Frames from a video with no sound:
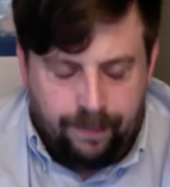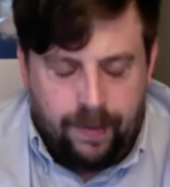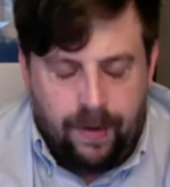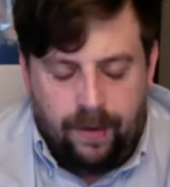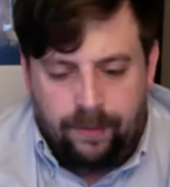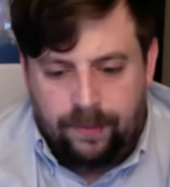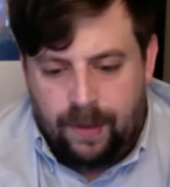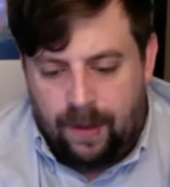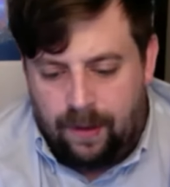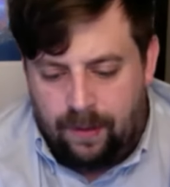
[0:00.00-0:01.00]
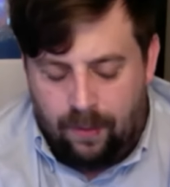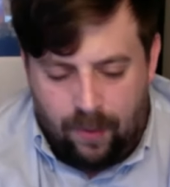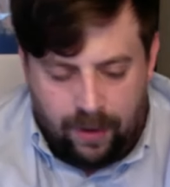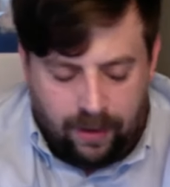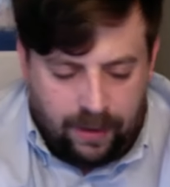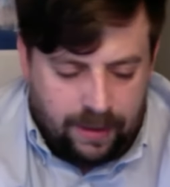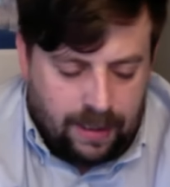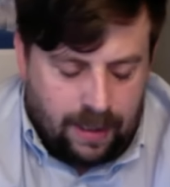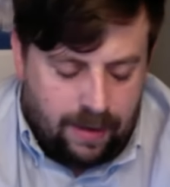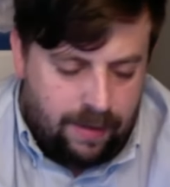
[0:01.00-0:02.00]
You know, one of the things
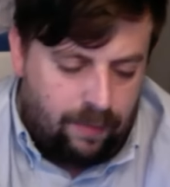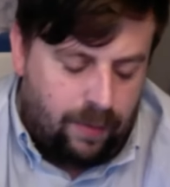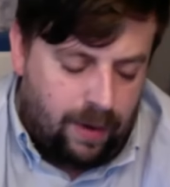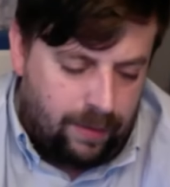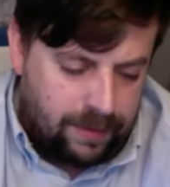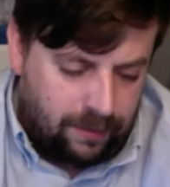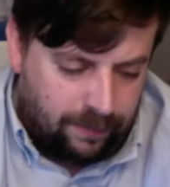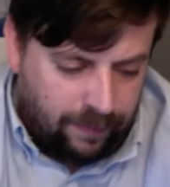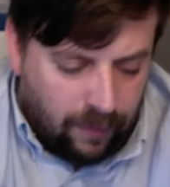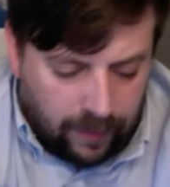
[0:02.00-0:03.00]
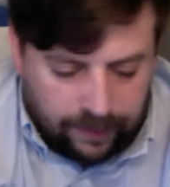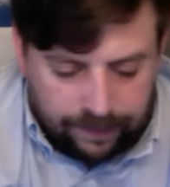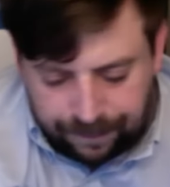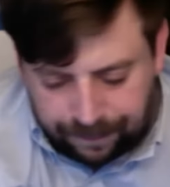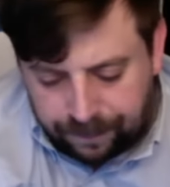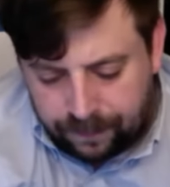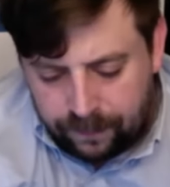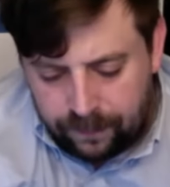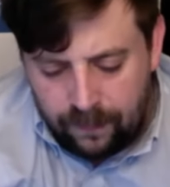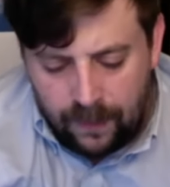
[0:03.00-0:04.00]
we always look for
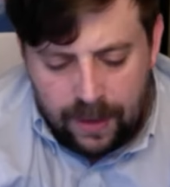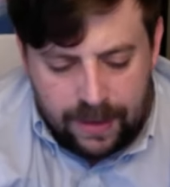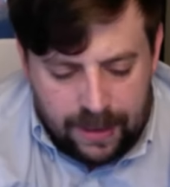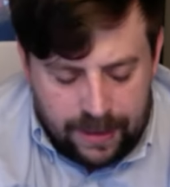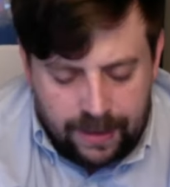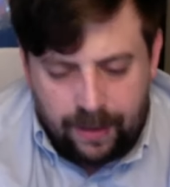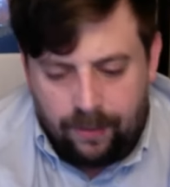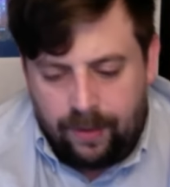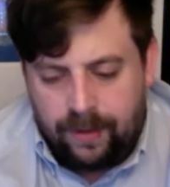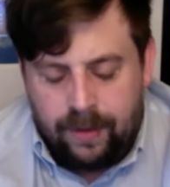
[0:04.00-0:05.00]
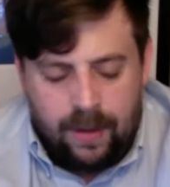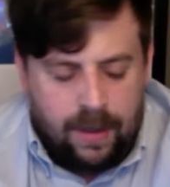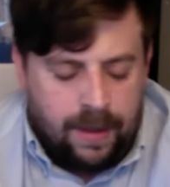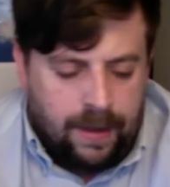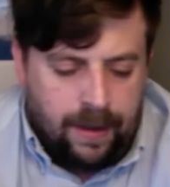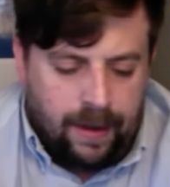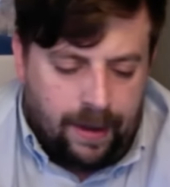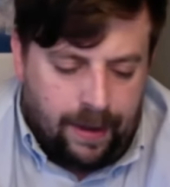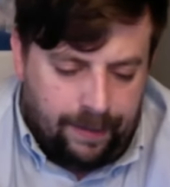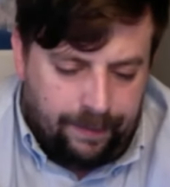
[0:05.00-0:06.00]
in detail with,
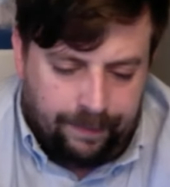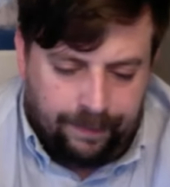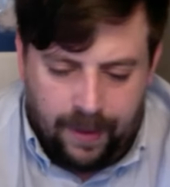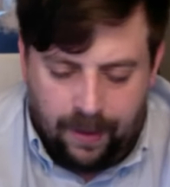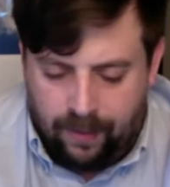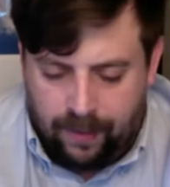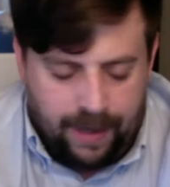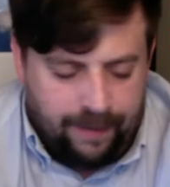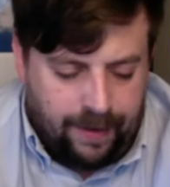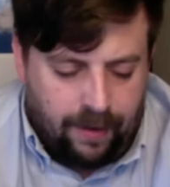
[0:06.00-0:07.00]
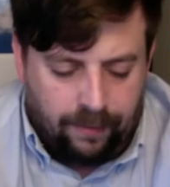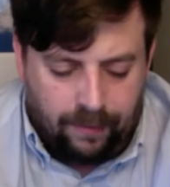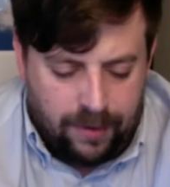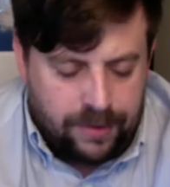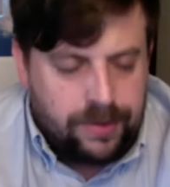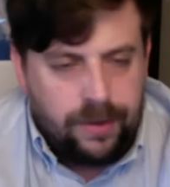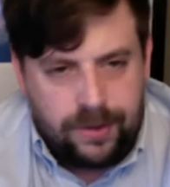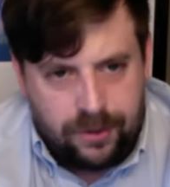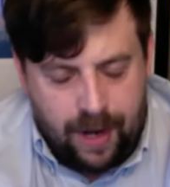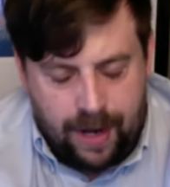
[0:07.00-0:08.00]
you know, kind of in our larger search
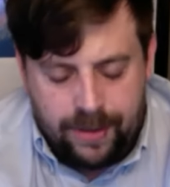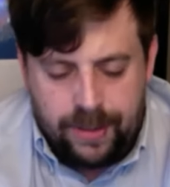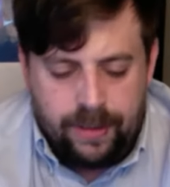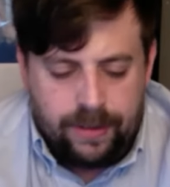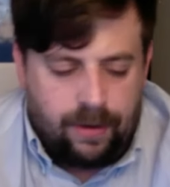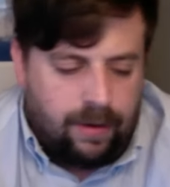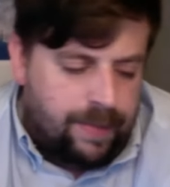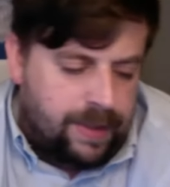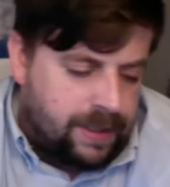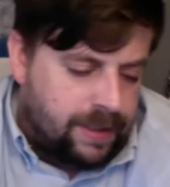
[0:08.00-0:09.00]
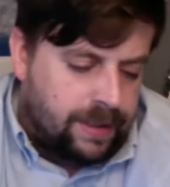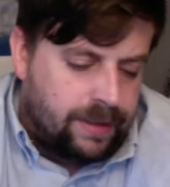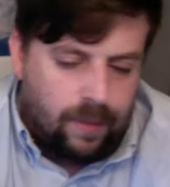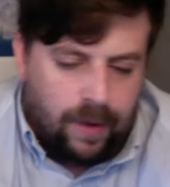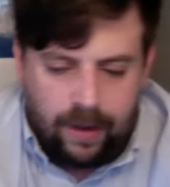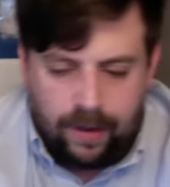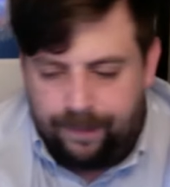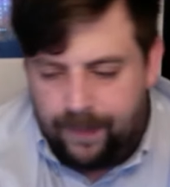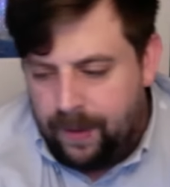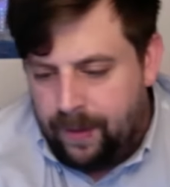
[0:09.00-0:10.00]
strategy is our businesses where
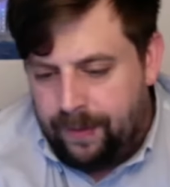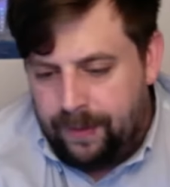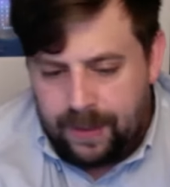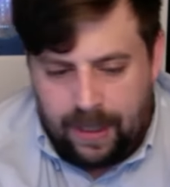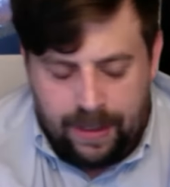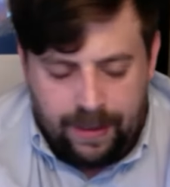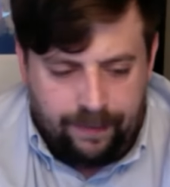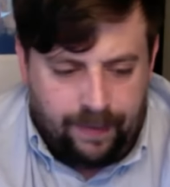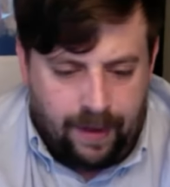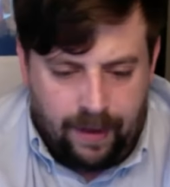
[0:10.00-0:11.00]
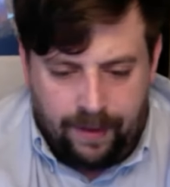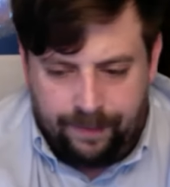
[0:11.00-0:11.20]
there's kind of a